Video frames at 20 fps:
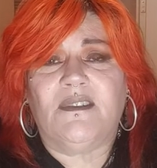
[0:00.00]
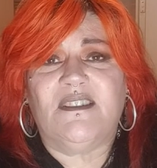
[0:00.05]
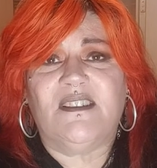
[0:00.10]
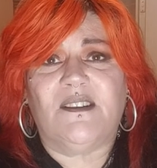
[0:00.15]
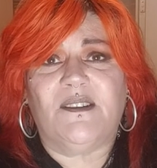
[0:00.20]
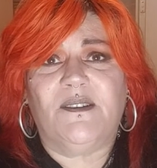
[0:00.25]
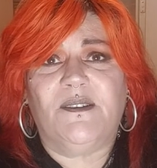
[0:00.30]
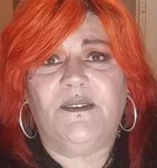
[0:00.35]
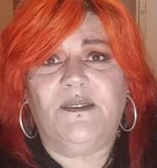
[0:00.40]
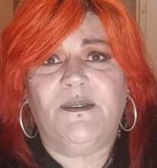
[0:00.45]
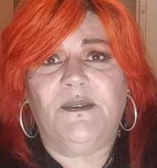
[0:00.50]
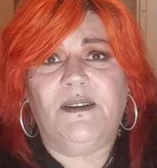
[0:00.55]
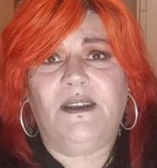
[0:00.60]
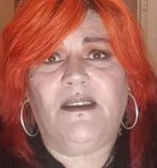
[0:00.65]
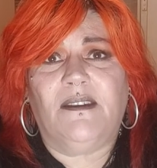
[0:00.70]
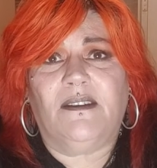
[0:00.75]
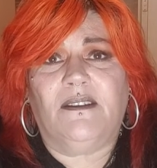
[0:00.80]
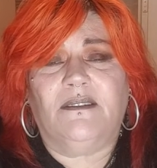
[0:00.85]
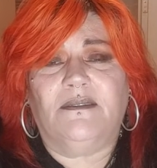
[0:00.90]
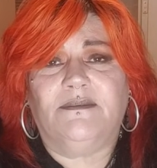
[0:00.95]
So
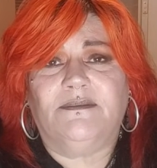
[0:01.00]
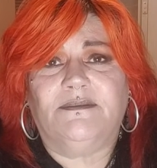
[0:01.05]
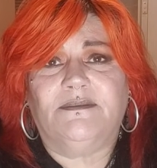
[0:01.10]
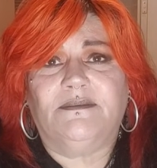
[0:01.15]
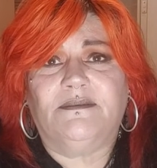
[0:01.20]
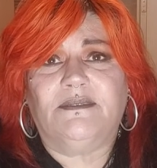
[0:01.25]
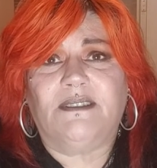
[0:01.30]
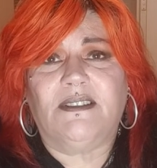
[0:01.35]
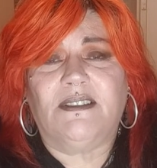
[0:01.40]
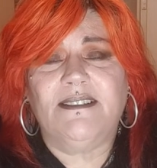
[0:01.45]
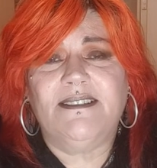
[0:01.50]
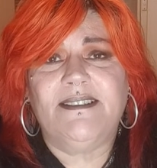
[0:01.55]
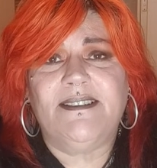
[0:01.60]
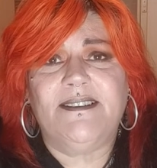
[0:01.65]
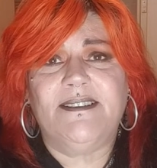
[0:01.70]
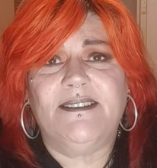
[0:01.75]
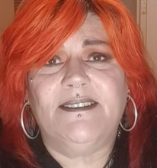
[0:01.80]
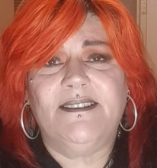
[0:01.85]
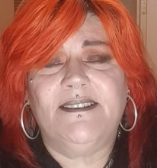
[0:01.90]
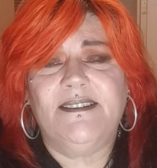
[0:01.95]
yeah,
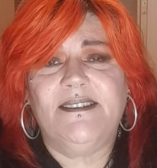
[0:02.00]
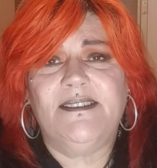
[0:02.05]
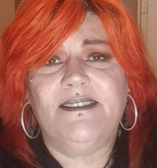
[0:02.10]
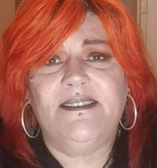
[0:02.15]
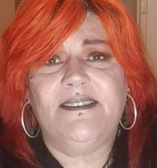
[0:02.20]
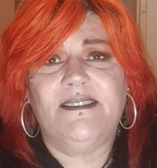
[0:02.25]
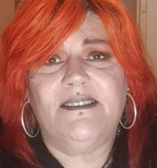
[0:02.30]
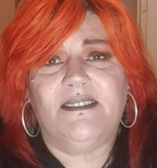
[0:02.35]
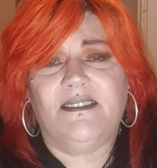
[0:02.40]
Alyssa is